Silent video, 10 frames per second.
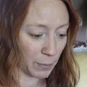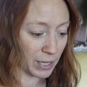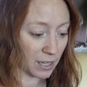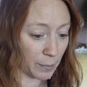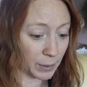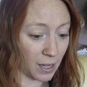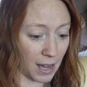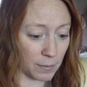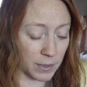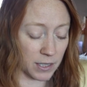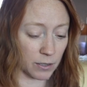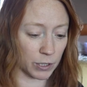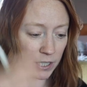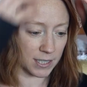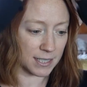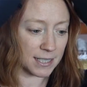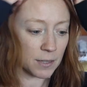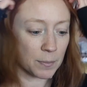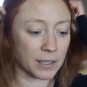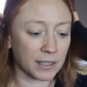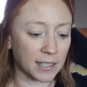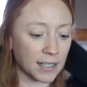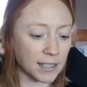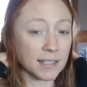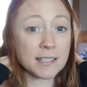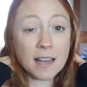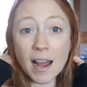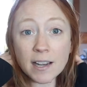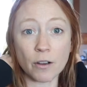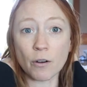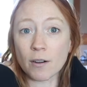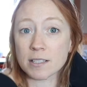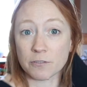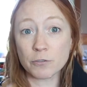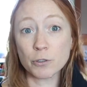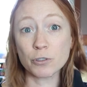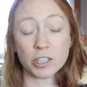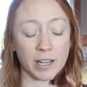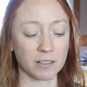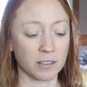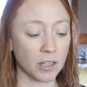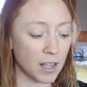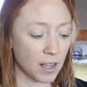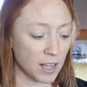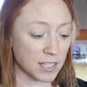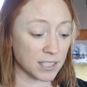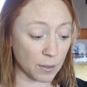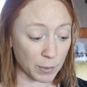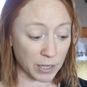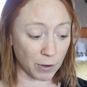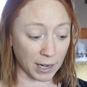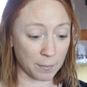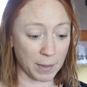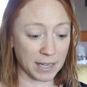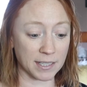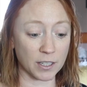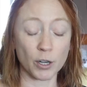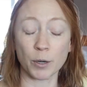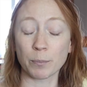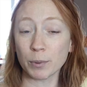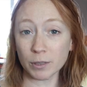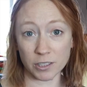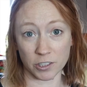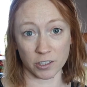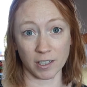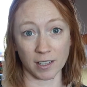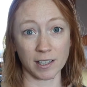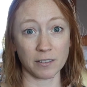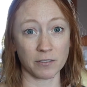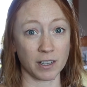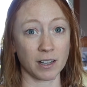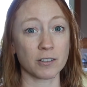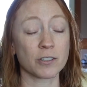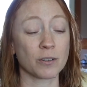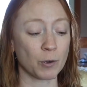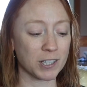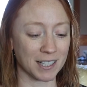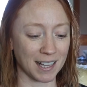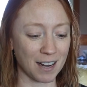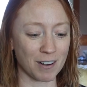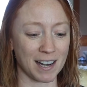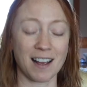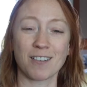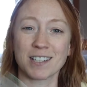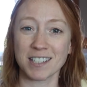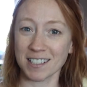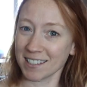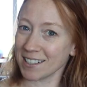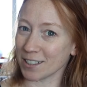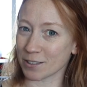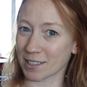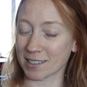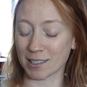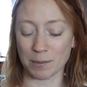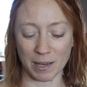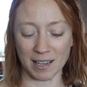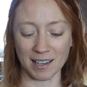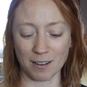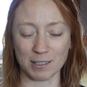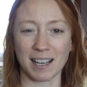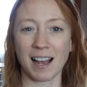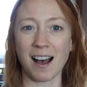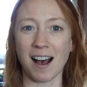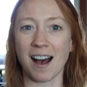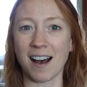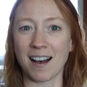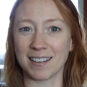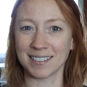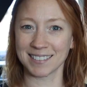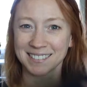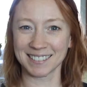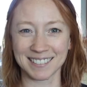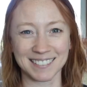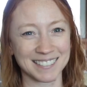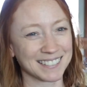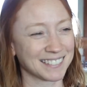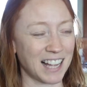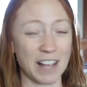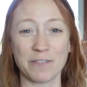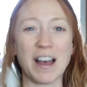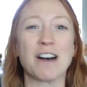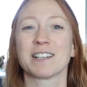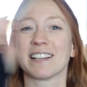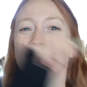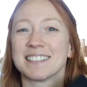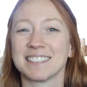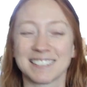Pick Up Limes, which is typically, at least I know her as a food channel. Somebody recommended her bullet journaling video, so I'm watching that right now, and she uses this pen, and I was like, haha, I found it.